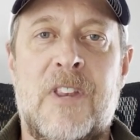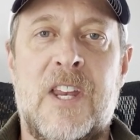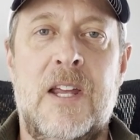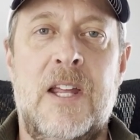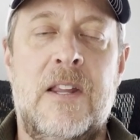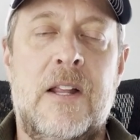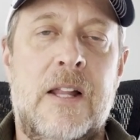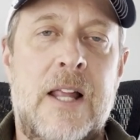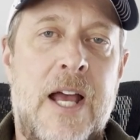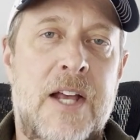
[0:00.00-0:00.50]

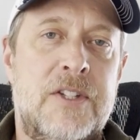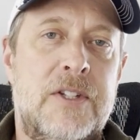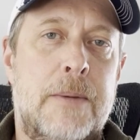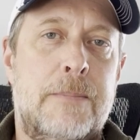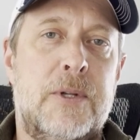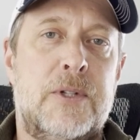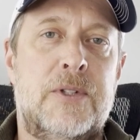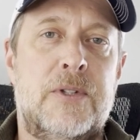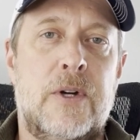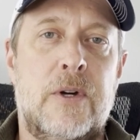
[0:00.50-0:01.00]
in the last
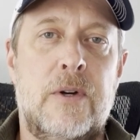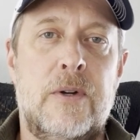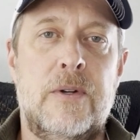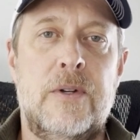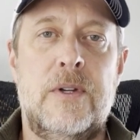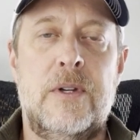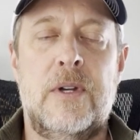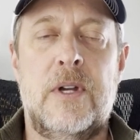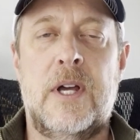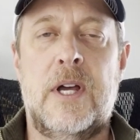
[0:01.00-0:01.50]

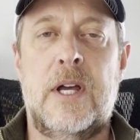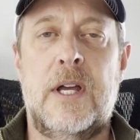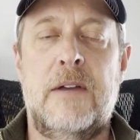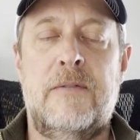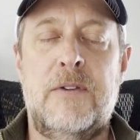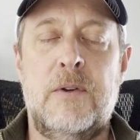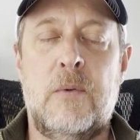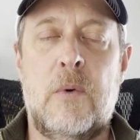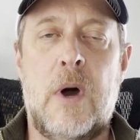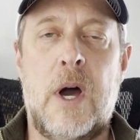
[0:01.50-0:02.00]
episode, uh,
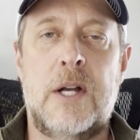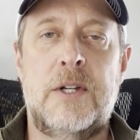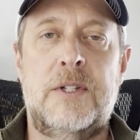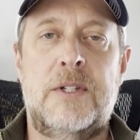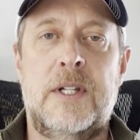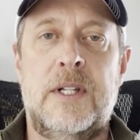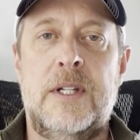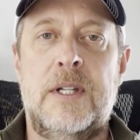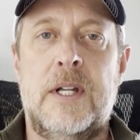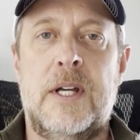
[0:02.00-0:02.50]
if you watched it,